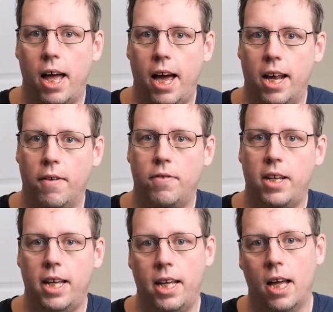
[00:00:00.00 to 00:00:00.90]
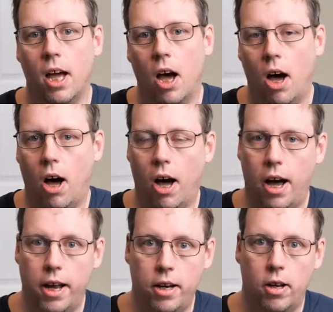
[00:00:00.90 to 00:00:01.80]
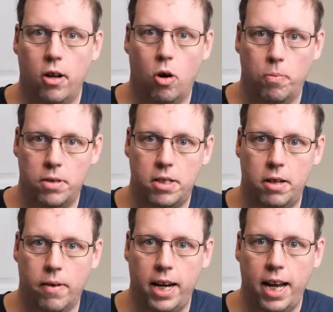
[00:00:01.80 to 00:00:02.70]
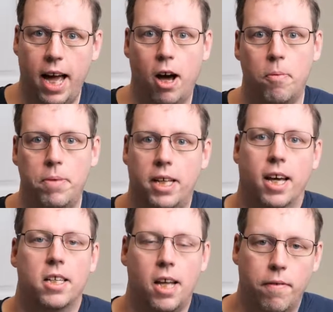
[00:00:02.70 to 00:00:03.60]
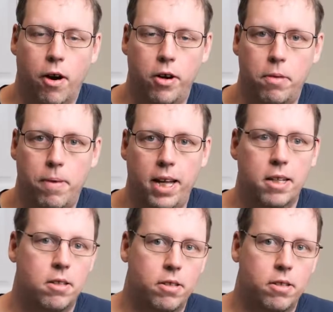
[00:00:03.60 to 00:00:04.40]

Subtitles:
NFT on Opensea right now because I've already paid it.